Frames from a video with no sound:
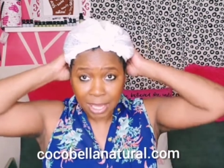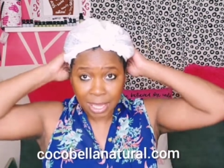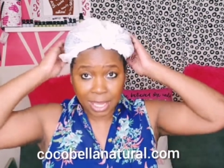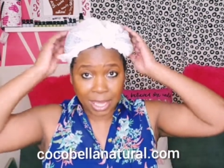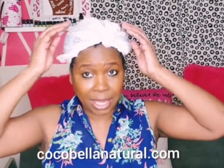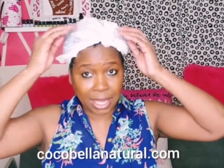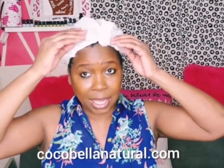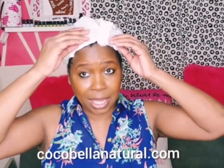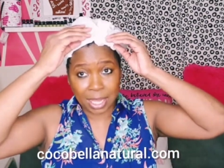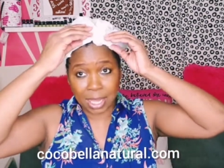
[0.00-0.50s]

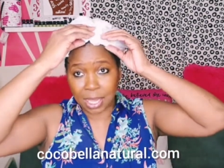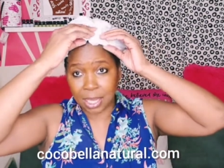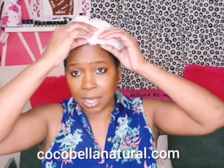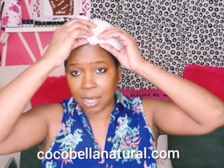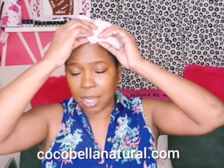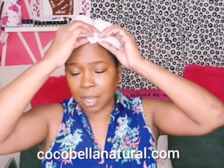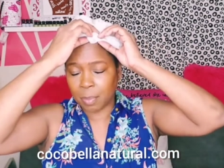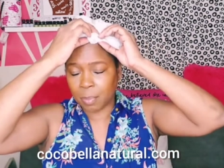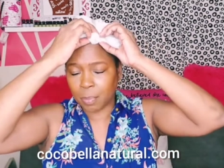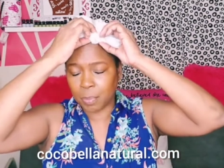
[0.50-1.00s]

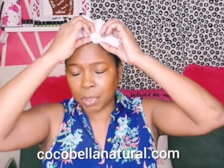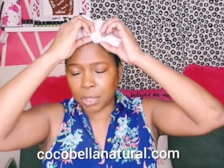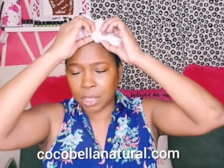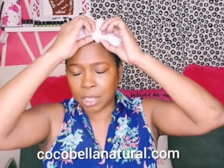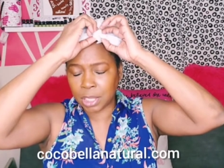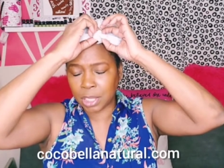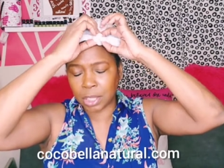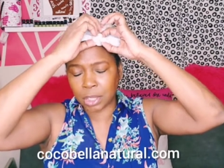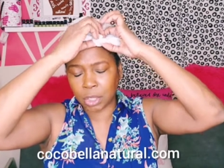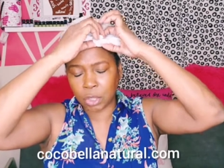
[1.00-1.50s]
and putting
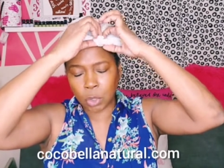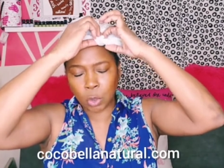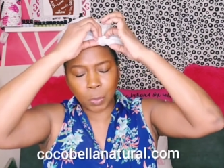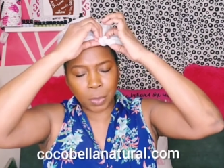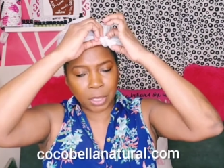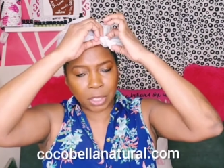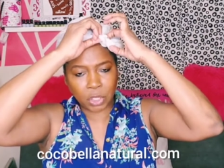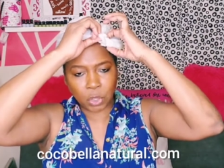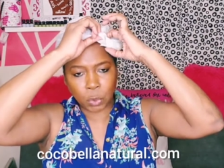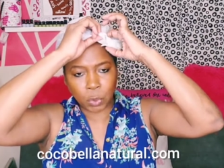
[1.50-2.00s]
it in 2
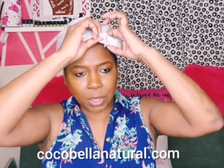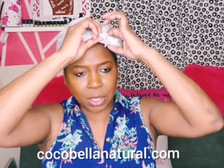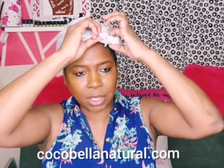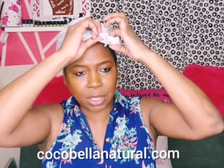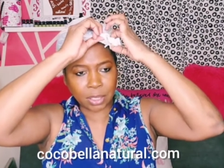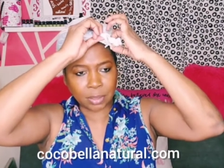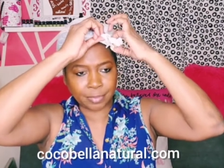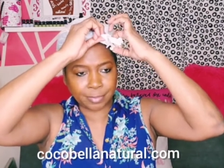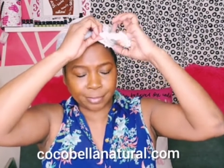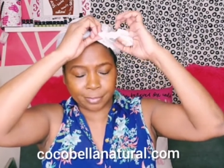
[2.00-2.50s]
big
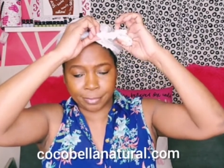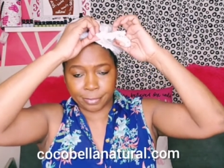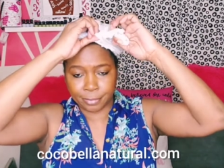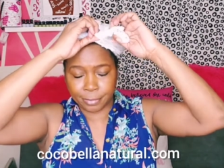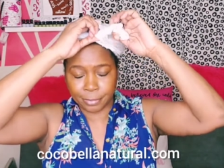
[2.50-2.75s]
twists